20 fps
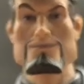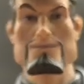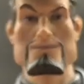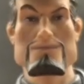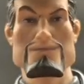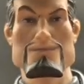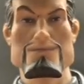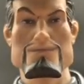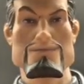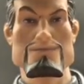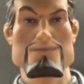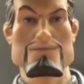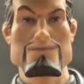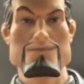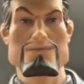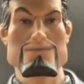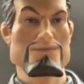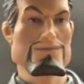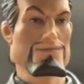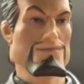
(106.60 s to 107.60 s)
from the beloved
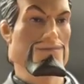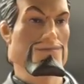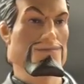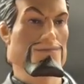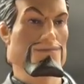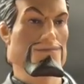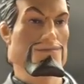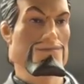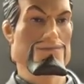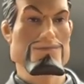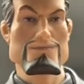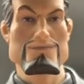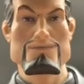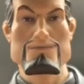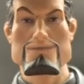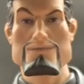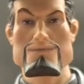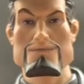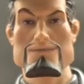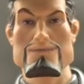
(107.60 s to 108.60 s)
Gargoyles
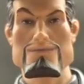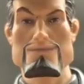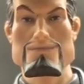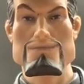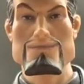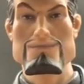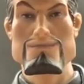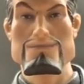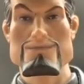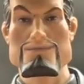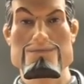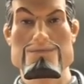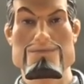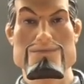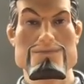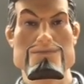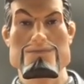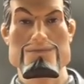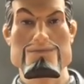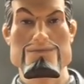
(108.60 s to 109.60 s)
animated series from the
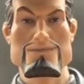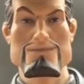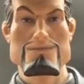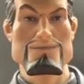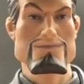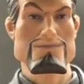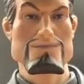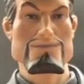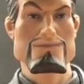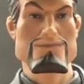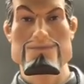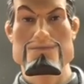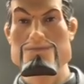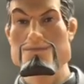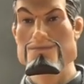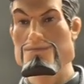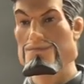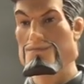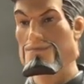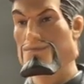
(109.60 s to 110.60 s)
90s. Xanatos
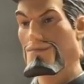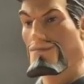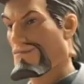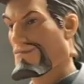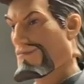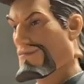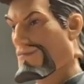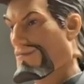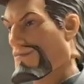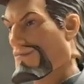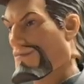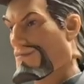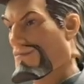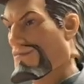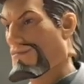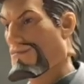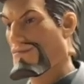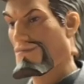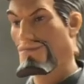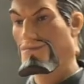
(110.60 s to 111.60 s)
is portrayed with his
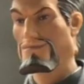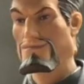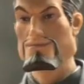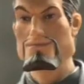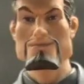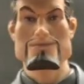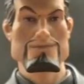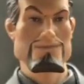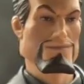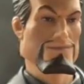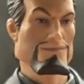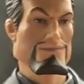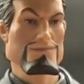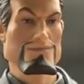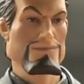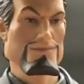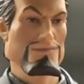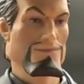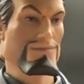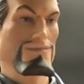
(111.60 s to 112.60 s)
signature brown
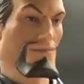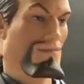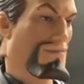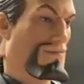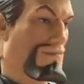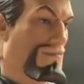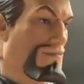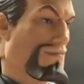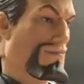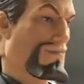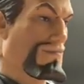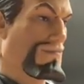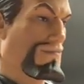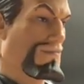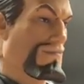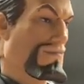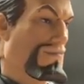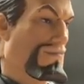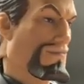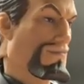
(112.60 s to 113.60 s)
hair and
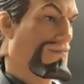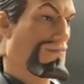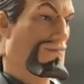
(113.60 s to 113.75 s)
goatee,